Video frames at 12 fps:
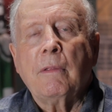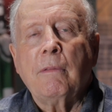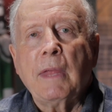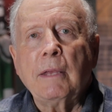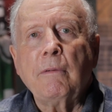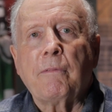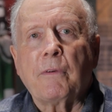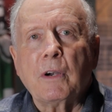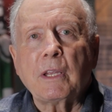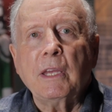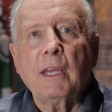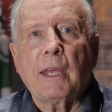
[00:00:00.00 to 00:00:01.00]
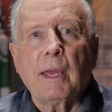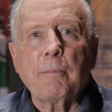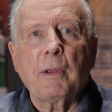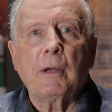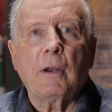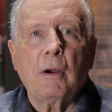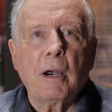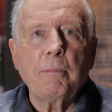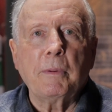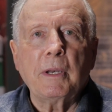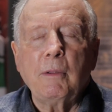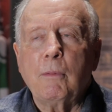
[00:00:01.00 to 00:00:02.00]
Then Fergie kept on
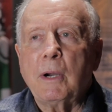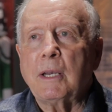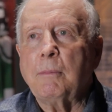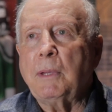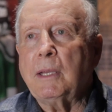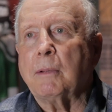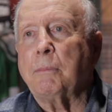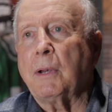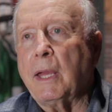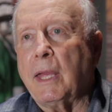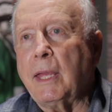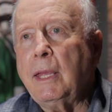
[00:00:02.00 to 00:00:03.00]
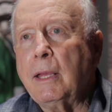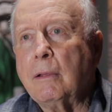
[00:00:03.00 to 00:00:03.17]
harping, he wanted me to play.